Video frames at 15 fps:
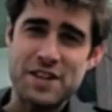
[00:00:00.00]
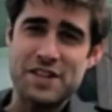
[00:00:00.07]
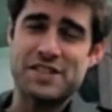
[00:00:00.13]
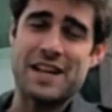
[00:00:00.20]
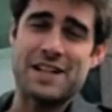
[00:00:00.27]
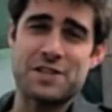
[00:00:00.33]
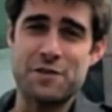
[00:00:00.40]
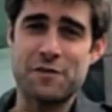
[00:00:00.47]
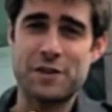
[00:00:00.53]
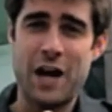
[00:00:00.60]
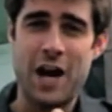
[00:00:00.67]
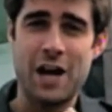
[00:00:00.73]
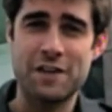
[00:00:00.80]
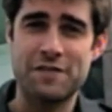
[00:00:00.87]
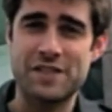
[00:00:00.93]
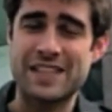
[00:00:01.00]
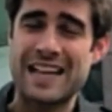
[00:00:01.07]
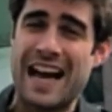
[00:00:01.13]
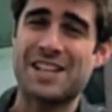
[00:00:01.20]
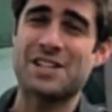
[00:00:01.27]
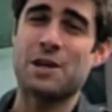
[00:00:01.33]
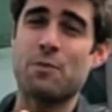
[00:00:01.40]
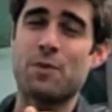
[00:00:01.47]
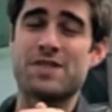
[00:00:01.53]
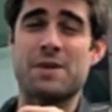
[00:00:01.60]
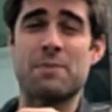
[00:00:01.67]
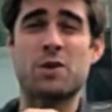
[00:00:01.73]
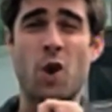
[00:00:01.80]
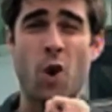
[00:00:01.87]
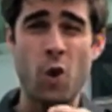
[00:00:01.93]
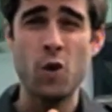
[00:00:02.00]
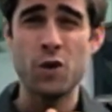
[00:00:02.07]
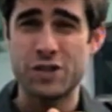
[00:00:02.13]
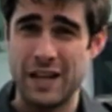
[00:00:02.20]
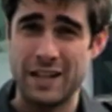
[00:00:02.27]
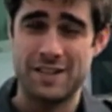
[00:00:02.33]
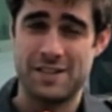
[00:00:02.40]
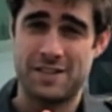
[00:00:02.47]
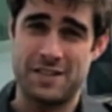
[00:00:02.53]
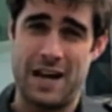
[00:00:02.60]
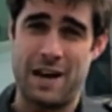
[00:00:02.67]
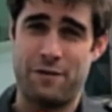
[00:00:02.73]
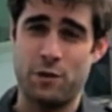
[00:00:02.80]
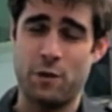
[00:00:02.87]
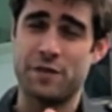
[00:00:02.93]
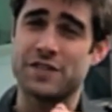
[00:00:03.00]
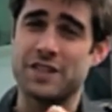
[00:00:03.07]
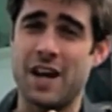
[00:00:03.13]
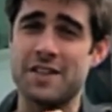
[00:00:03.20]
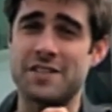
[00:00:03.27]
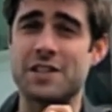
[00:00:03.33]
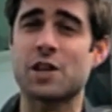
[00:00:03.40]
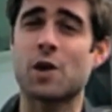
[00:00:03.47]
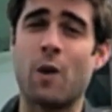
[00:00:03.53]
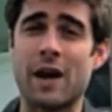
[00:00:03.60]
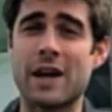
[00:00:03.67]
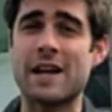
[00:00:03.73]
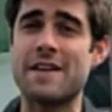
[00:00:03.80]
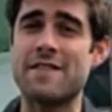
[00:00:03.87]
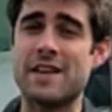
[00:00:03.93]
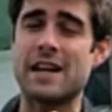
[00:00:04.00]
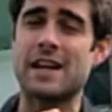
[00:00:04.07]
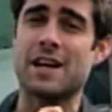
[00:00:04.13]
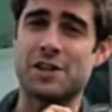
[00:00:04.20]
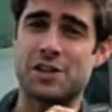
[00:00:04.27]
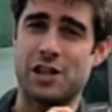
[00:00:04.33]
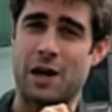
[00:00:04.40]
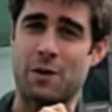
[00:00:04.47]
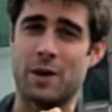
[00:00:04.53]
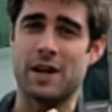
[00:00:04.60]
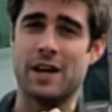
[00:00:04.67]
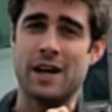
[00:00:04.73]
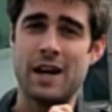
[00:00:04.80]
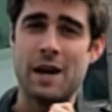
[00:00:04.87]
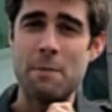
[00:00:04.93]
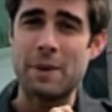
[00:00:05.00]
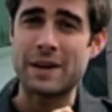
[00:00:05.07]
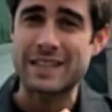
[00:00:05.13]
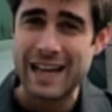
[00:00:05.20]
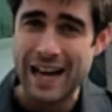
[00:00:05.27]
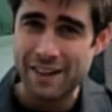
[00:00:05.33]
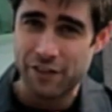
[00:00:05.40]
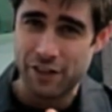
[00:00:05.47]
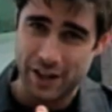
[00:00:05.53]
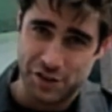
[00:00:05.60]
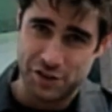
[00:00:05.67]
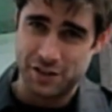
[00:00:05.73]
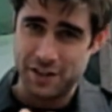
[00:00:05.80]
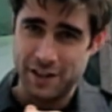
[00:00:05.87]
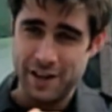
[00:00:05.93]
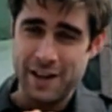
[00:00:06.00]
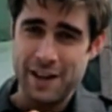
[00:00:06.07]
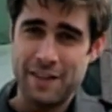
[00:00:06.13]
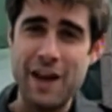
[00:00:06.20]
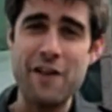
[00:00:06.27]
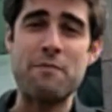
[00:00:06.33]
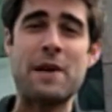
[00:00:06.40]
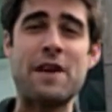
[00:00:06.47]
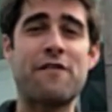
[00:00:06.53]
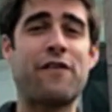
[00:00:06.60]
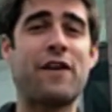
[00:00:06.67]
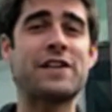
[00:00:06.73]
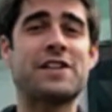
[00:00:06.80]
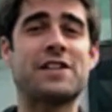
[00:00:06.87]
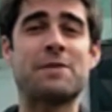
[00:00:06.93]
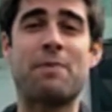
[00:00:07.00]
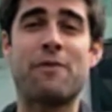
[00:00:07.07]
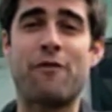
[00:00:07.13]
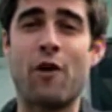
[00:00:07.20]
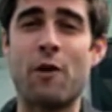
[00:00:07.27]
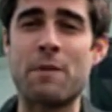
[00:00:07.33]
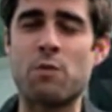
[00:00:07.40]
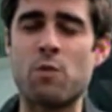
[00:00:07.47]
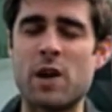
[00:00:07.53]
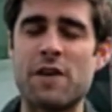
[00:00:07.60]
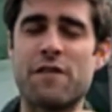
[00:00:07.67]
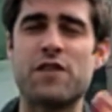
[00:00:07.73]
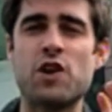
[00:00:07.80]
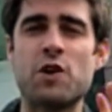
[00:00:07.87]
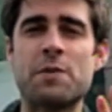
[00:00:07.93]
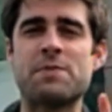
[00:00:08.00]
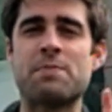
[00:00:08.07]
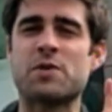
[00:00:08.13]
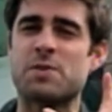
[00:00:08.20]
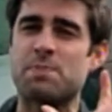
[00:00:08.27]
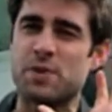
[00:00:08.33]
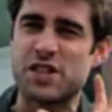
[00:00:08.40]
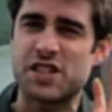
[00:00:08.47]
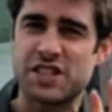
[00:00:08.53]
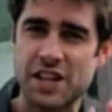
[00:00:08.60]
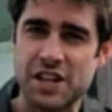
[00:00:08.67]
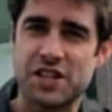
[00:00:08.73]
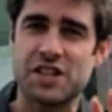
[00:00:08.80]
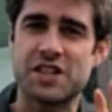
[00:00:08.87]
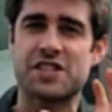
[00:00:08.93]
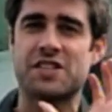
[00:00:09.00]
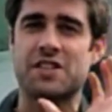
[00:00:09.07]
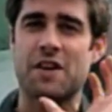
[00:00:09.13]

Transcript: the centre of Cardiff to catch up with some call centre staff who have started a choir in their lunch hour. But get this, they've been invited to perform in one of Europe's most prestigious